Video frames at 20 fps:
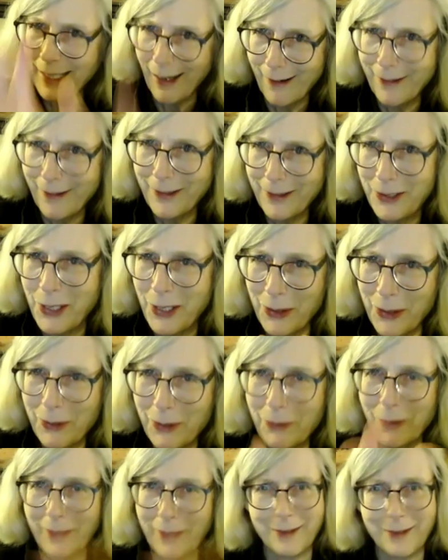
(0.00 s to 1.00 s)
hard to do
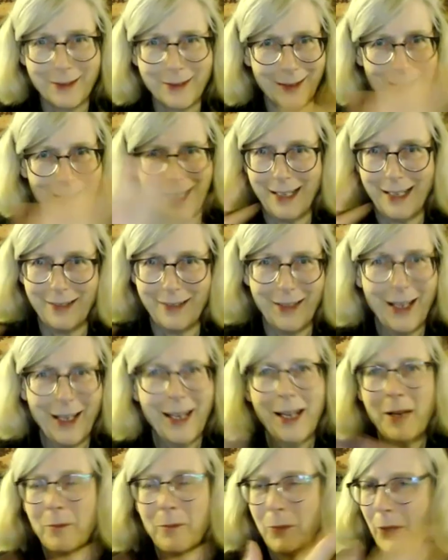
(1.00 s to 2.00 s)
when there's a lot of
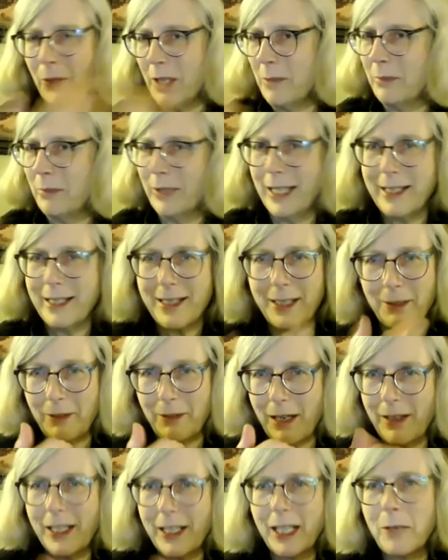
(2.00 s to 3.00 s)
prairie plants
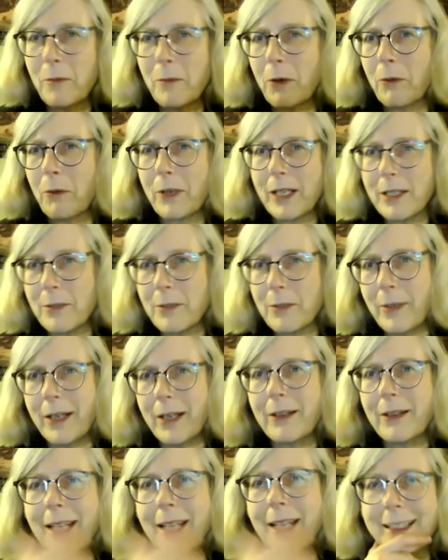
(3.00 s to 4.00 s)
surrounding them, but when it's
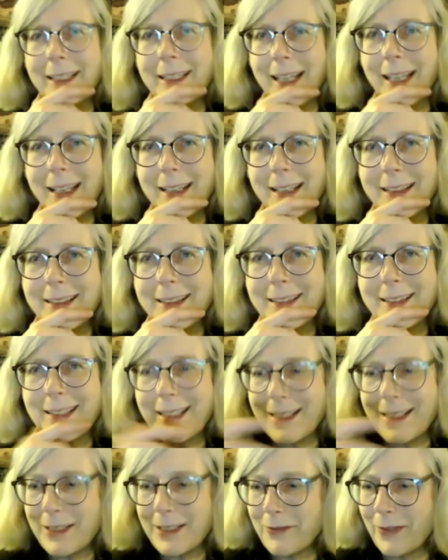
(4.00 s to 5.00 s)
bare like that, it's
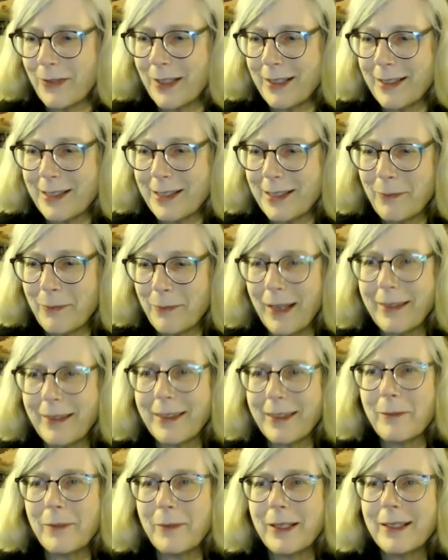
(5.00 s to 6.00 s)
it's fun to spot
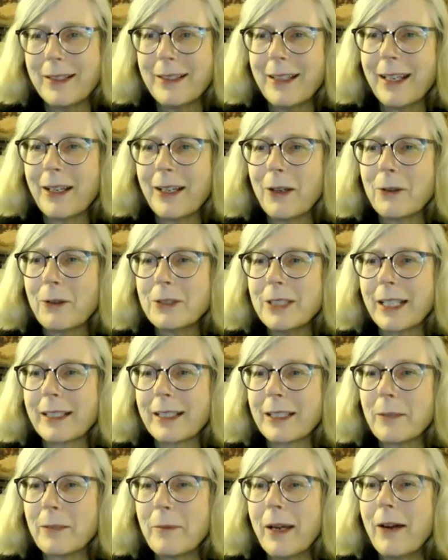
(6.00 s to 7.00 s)
them and, and go check
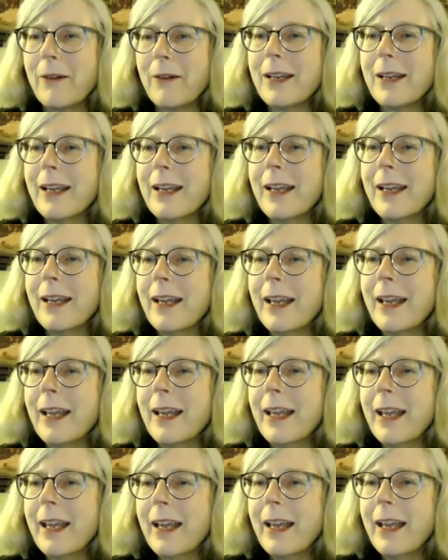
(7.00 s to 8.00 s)
them out.
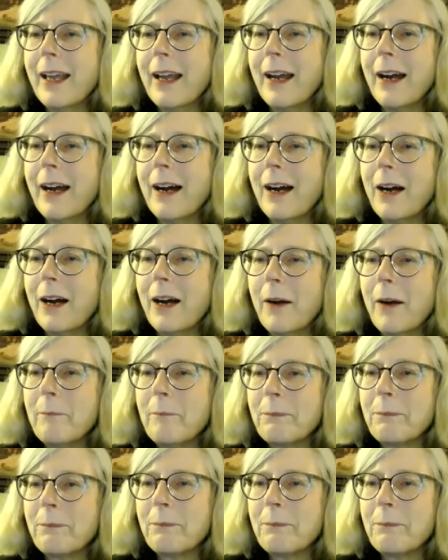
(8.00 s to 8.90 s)
Um,